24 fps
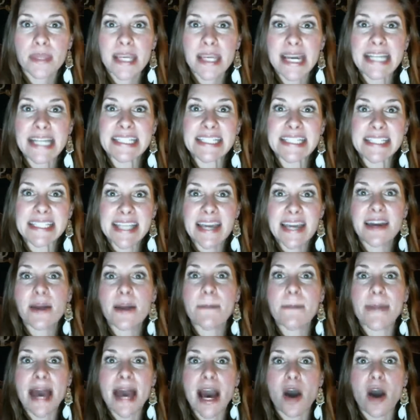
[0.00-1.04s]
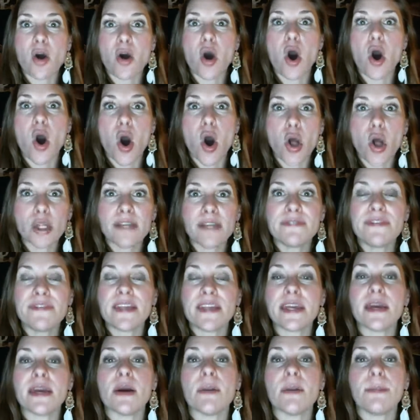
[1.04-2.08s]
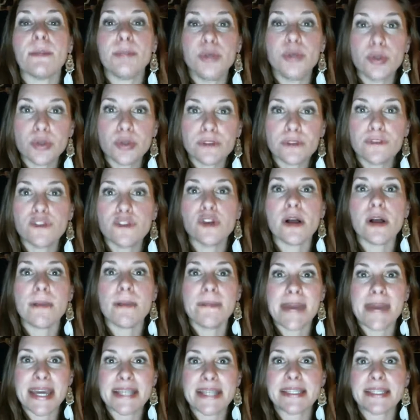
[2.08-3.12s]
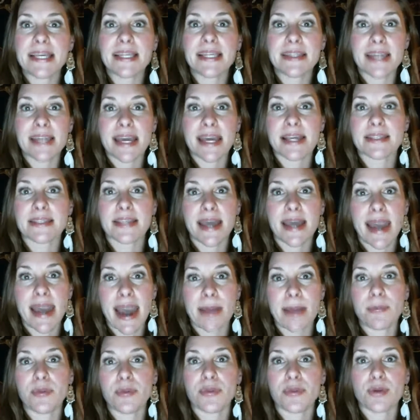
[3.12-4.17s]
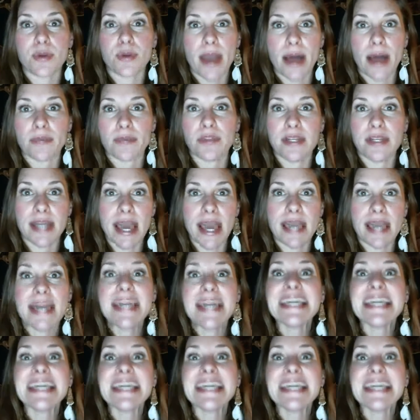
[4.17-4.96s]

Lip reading: is think about all of the beautiful, amazing things that happen throughout the day.